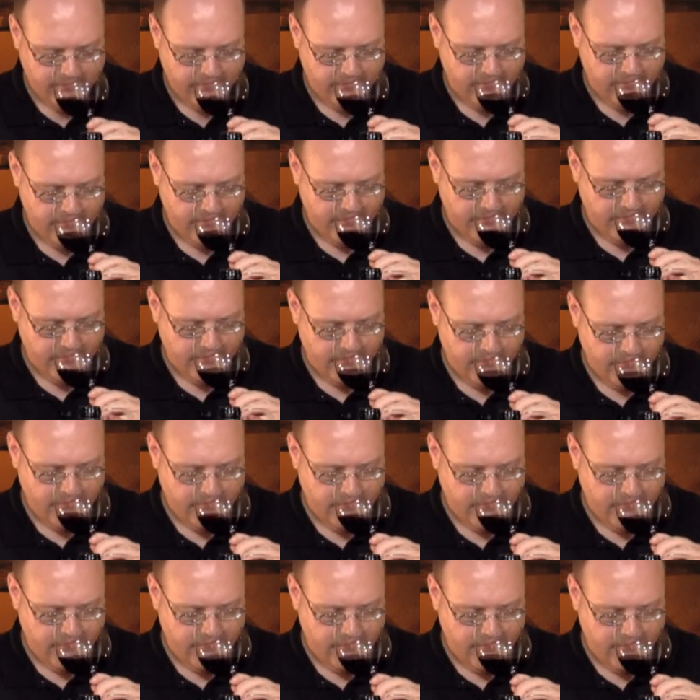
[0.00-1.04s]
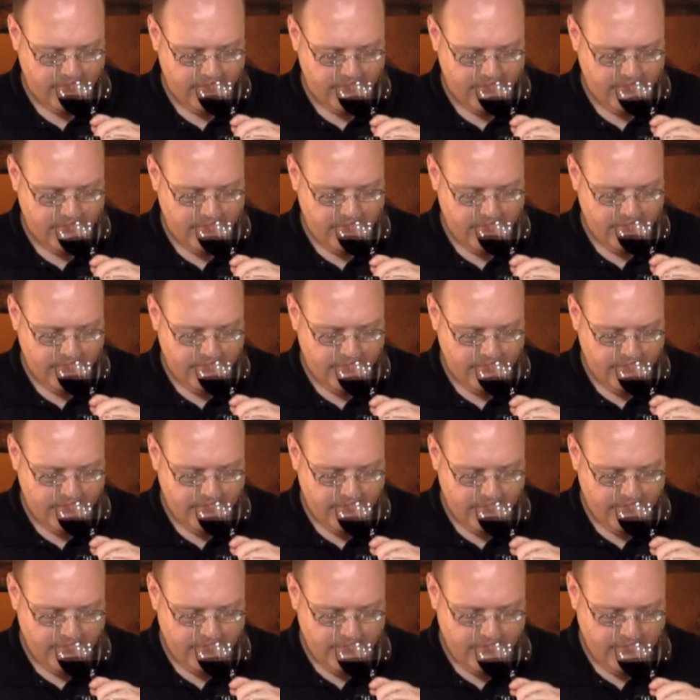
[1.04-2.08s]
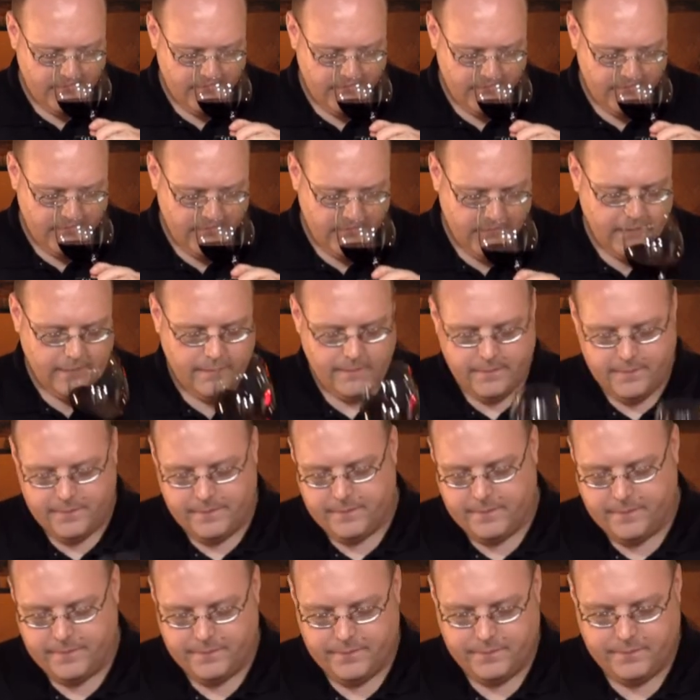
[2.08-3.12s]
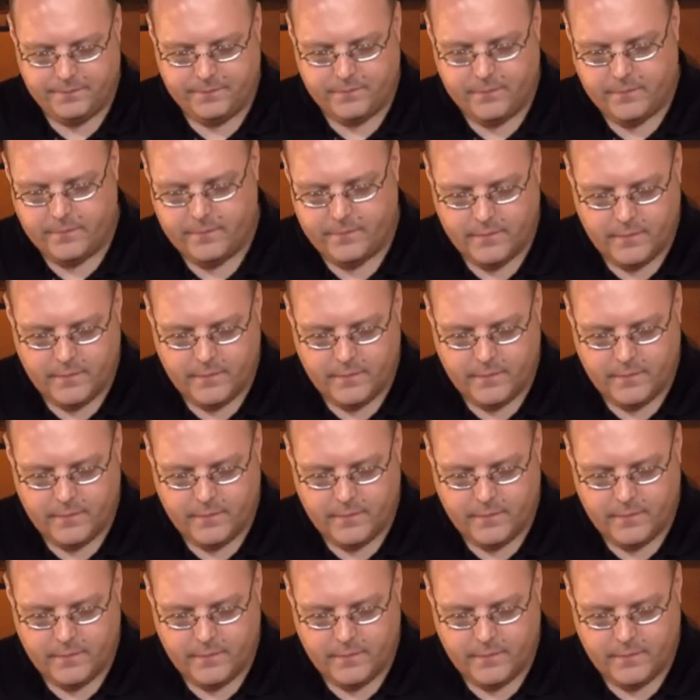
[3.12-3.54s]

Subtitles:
Nothing is said.